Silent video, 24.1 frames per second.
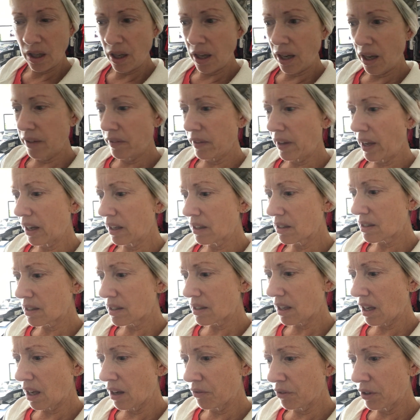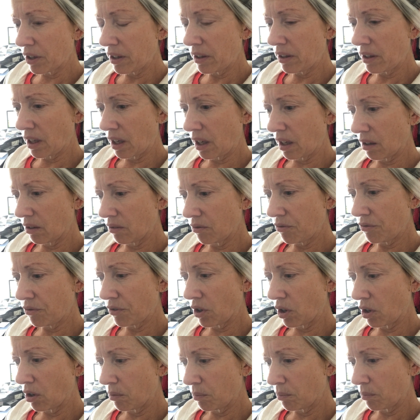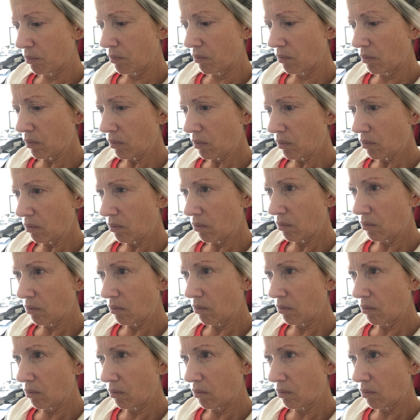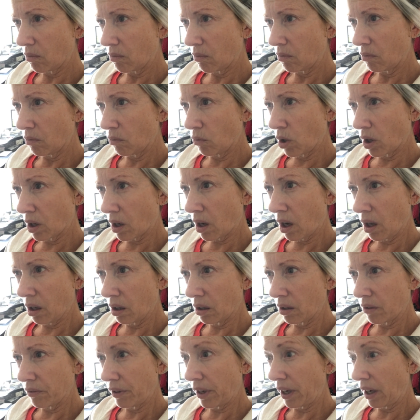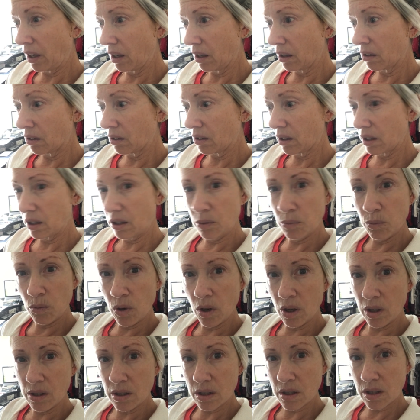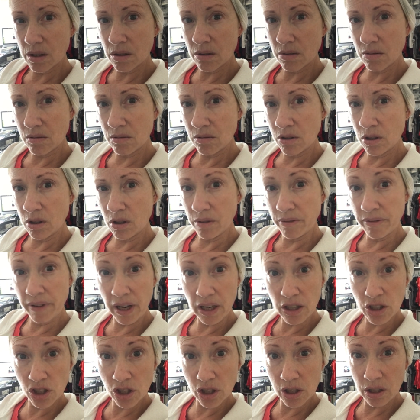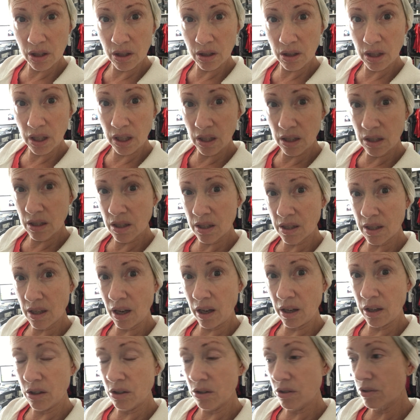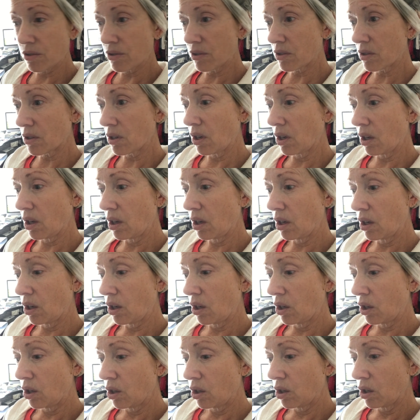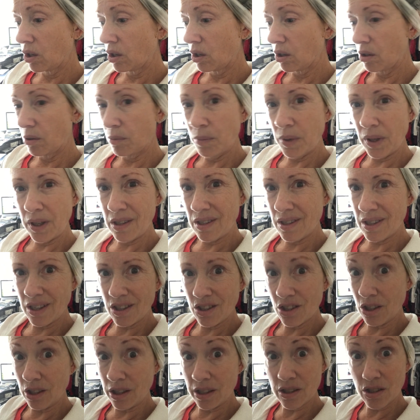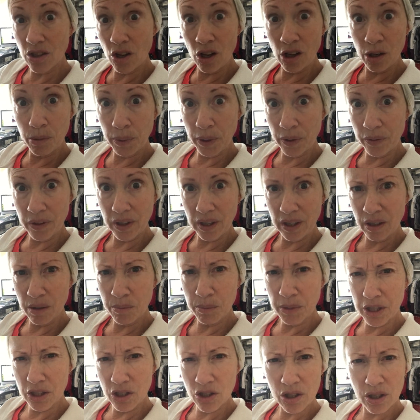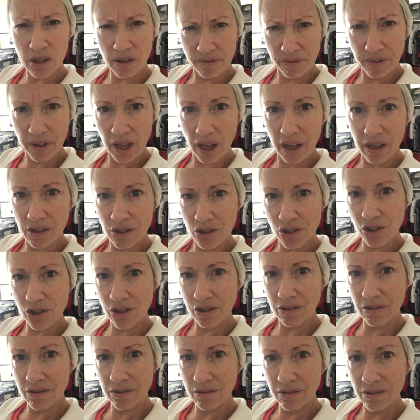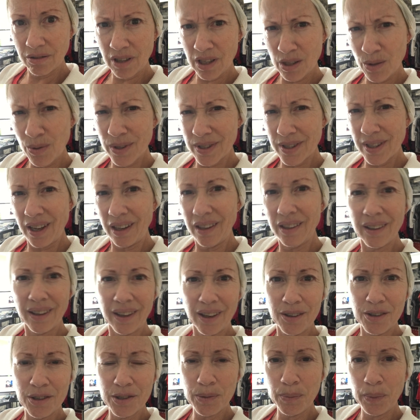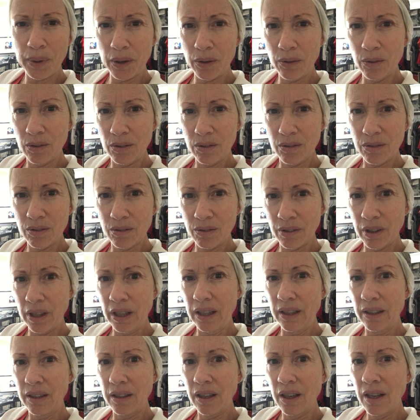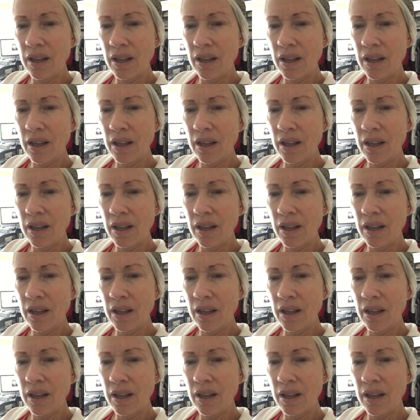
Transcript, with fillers: And that's everything from what color of hair it wants to the fashion that it desires. Essentially, it's all about the image, the flesh. That's what Satan cares about, right?